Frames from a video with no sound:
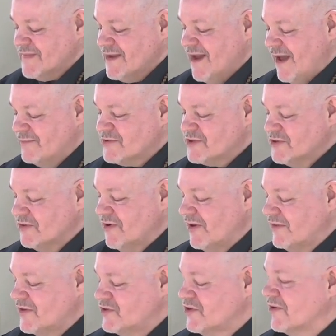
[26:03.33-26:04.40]
I'm still
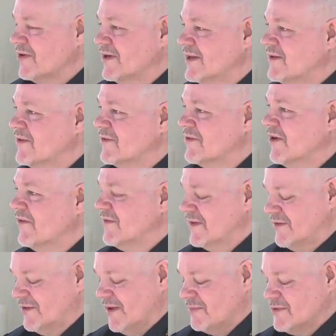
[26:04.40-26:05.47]
on the journey to
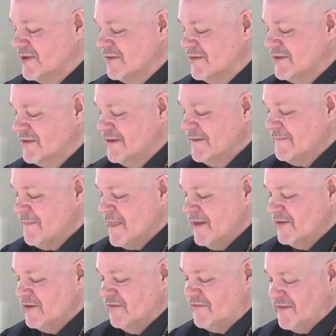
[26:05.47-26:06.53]
self-acceptance,
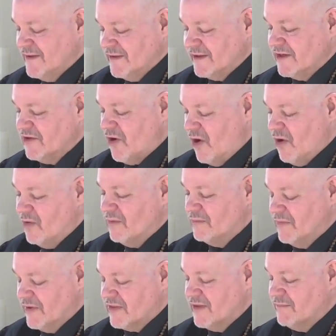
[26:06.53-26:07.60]
to feeling at
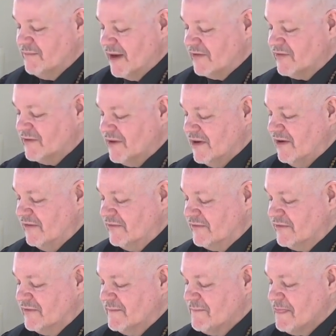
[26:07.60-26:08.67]
home within
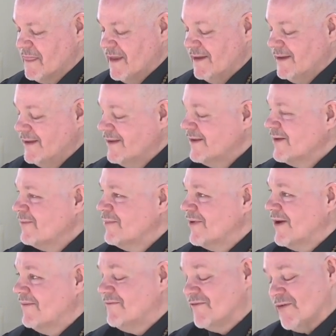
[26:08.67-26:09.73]
myself.
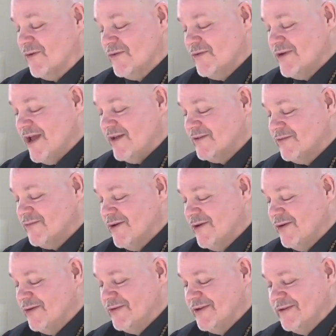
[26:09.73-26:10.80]
But I'm further down the
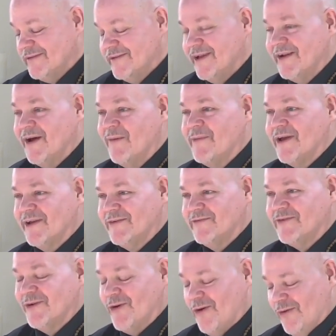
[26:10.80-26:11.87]
road, and I'm
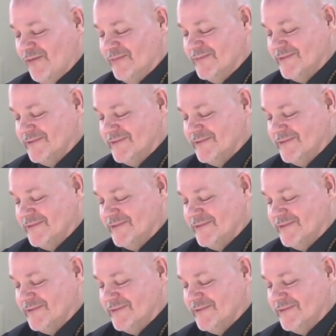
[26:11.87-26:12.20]
heading for home.